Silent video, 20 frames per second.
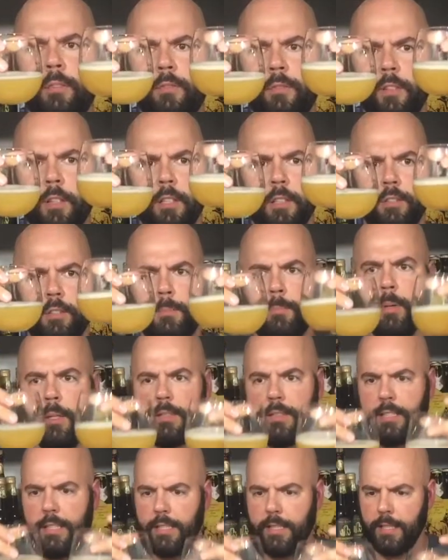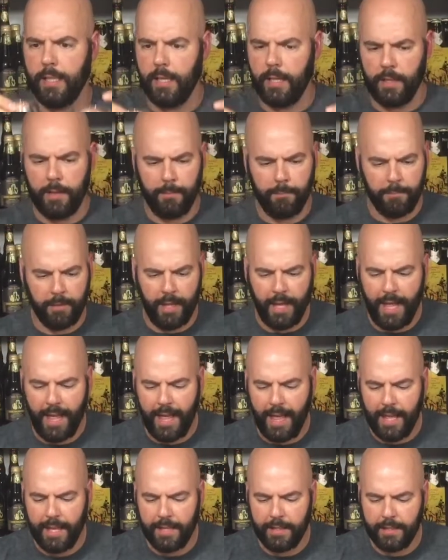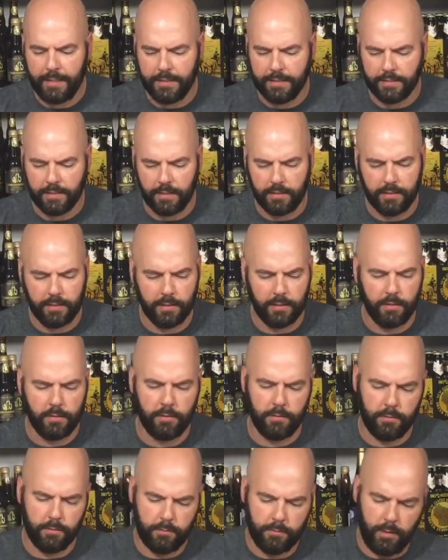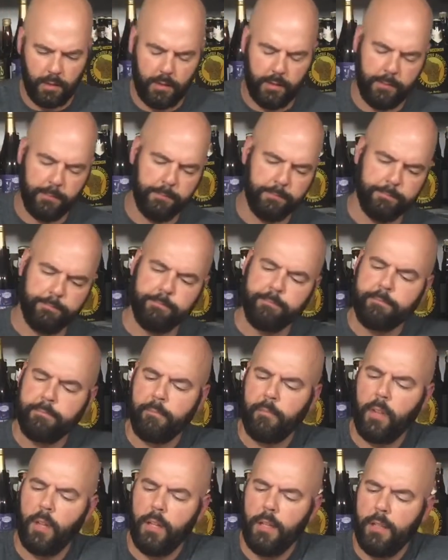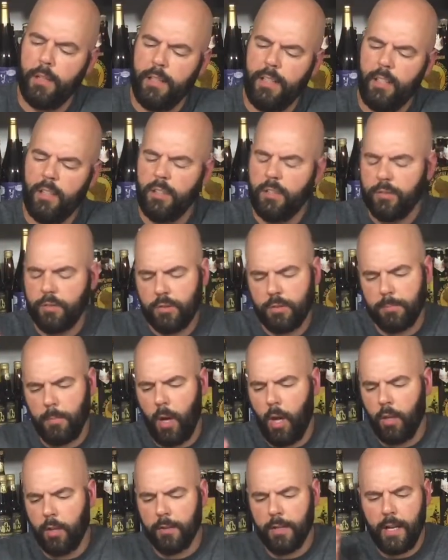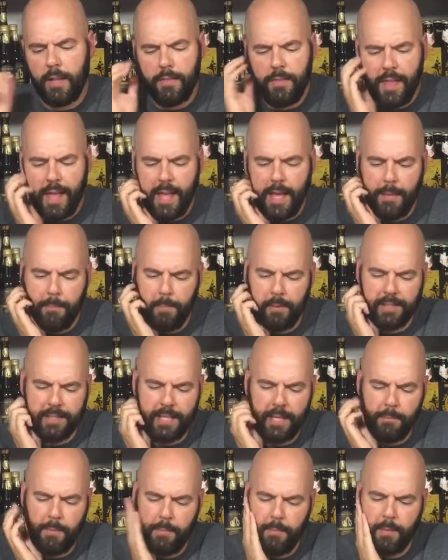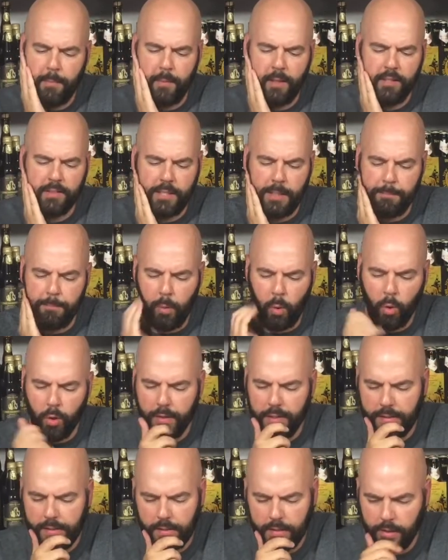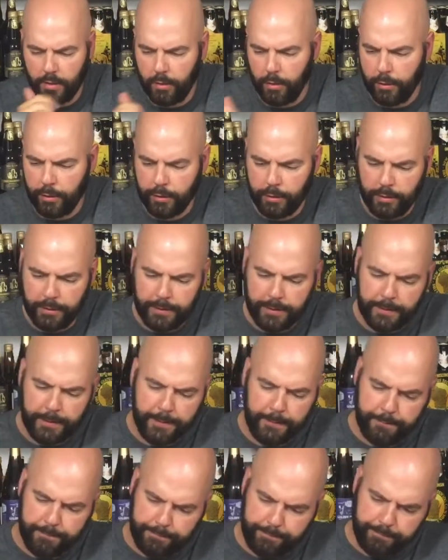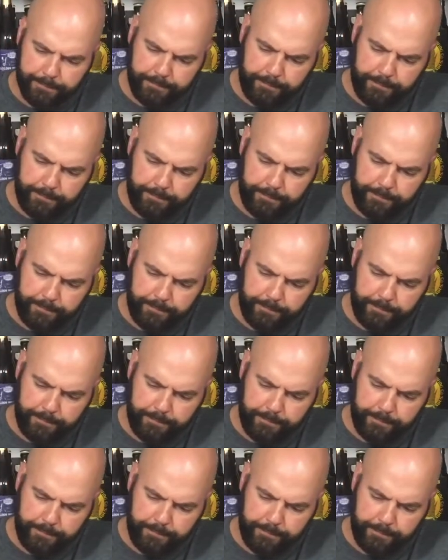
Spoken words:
it first, but the head is a little, you know, a little smaller on that. But again, it might have been because I poured it a little earlier.